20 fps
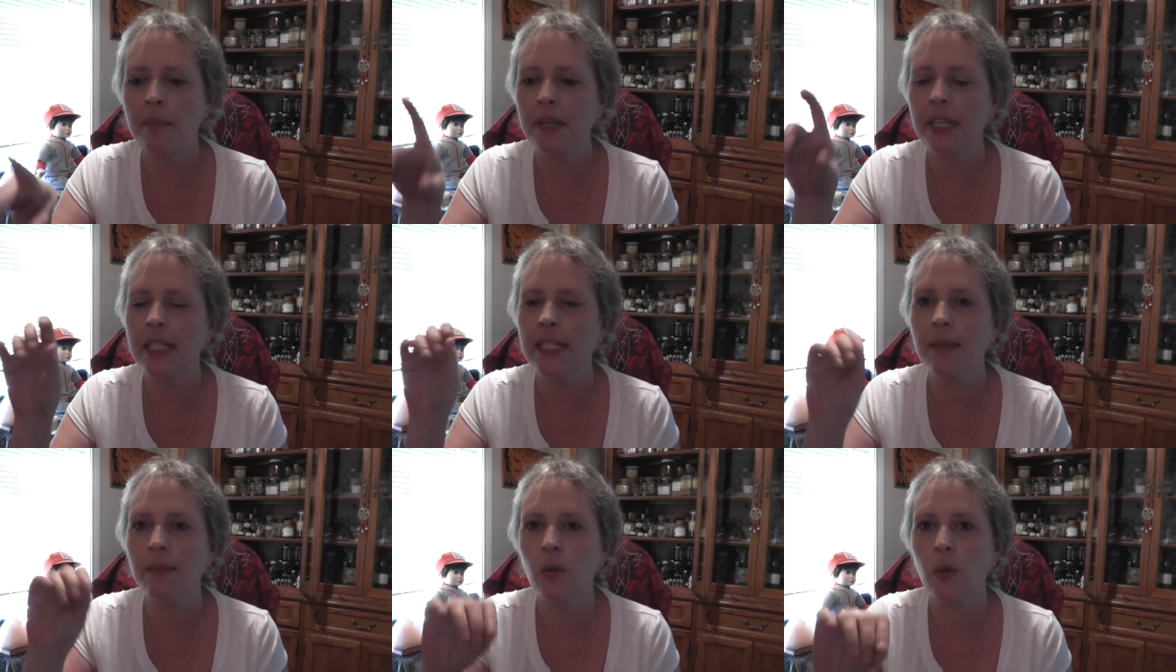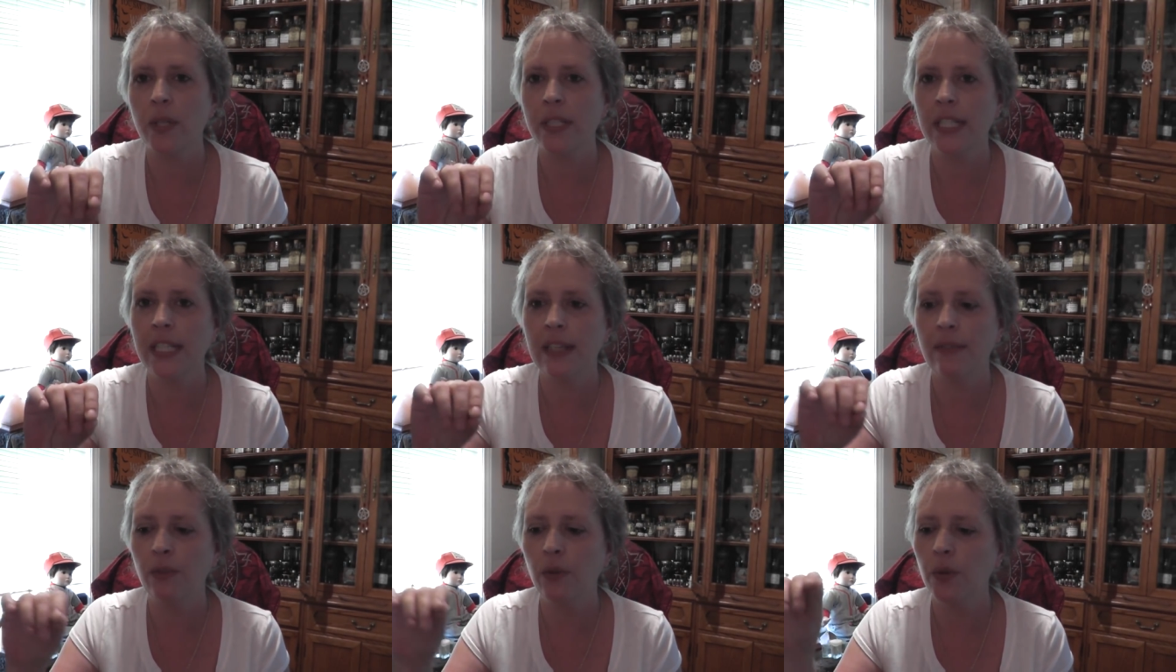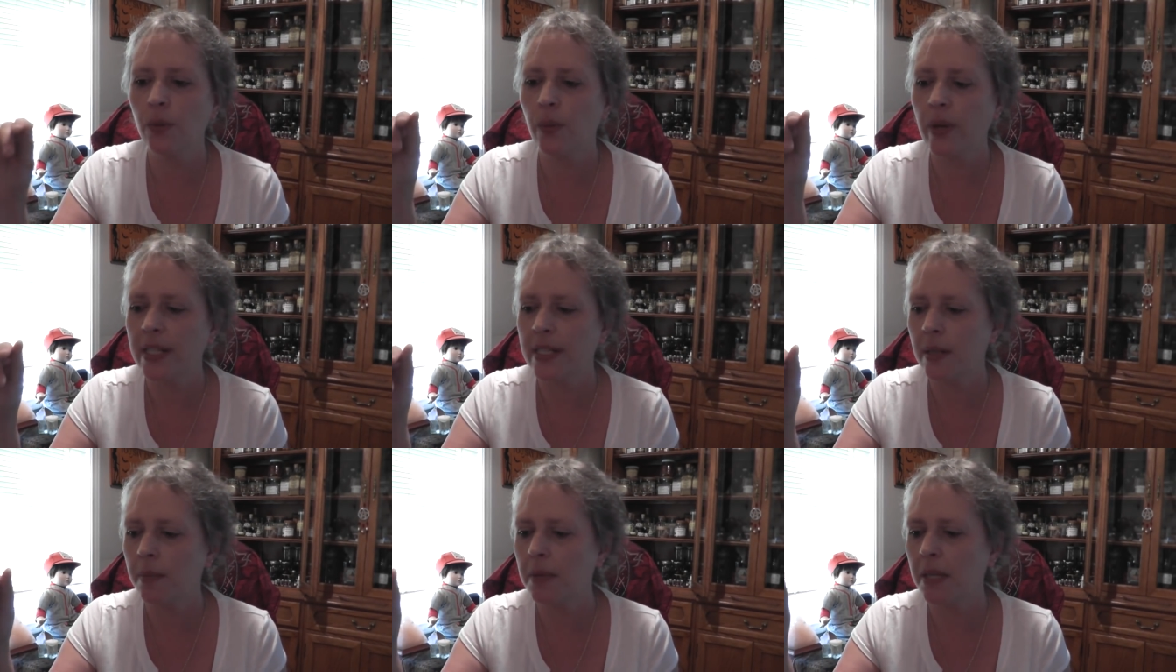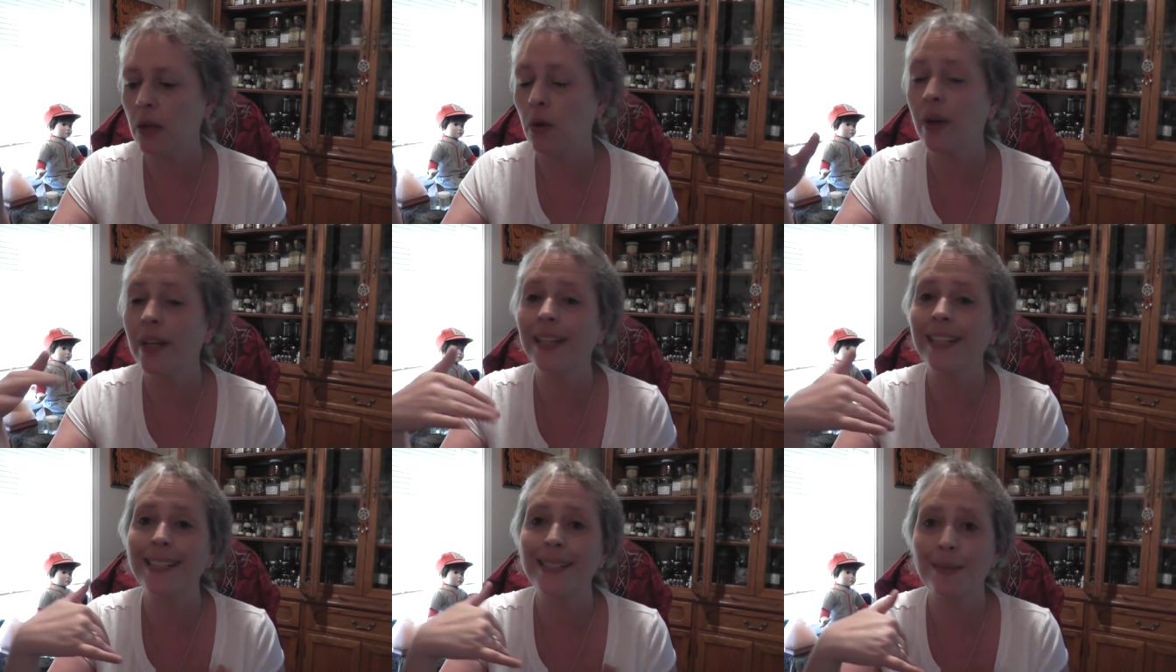because I'm going to give you the recipe, or
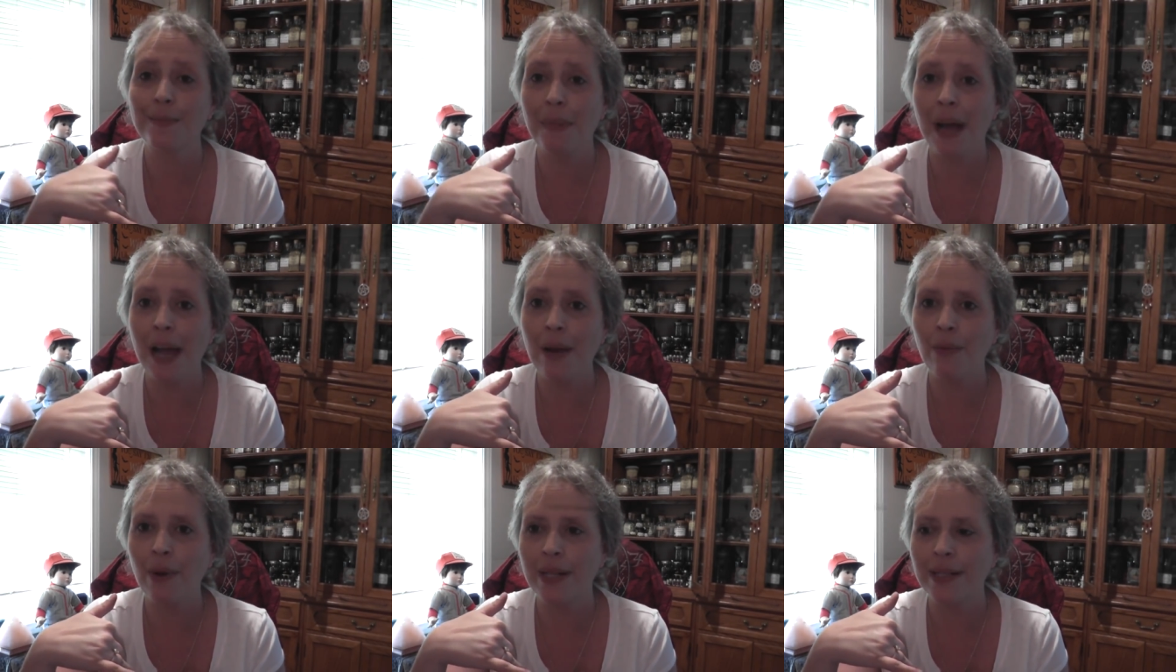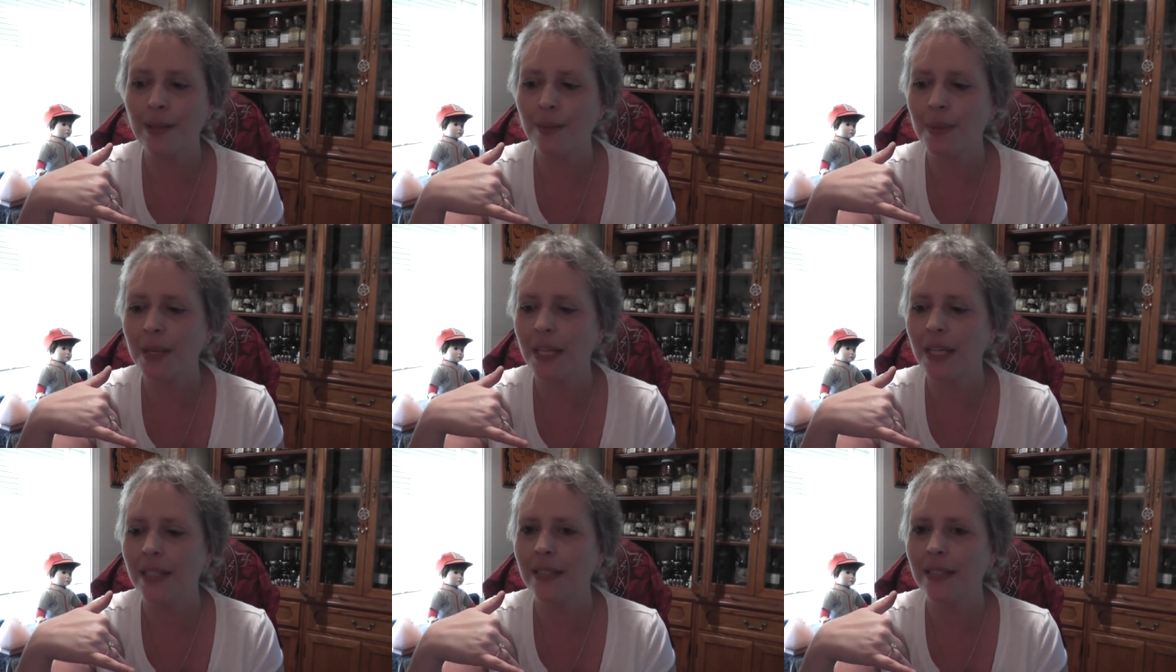at least my recipe.